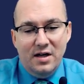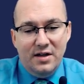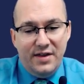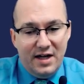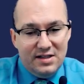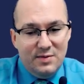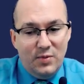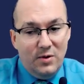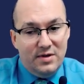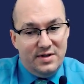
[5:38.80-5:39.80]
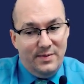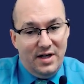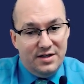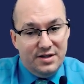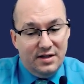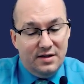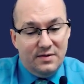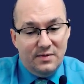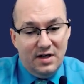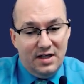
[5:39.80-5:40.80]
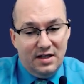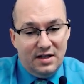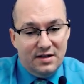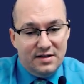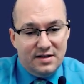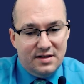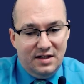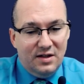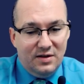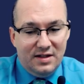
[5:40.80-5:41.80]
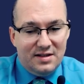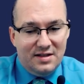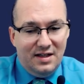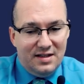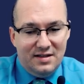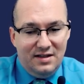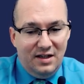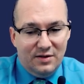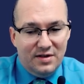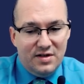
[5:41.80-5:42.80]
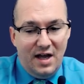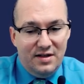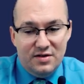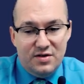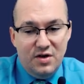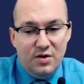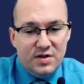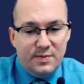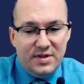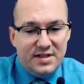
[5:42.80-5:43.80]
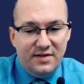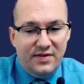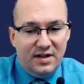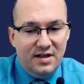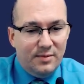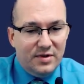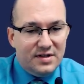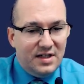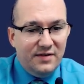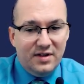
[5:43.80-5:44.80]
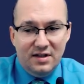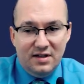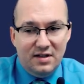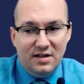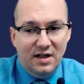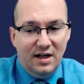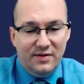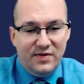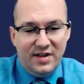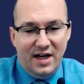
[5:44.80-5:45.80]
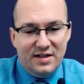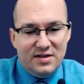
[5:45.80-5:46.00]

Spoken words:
That's important to mention, right? Because there's no specific numbers given for that.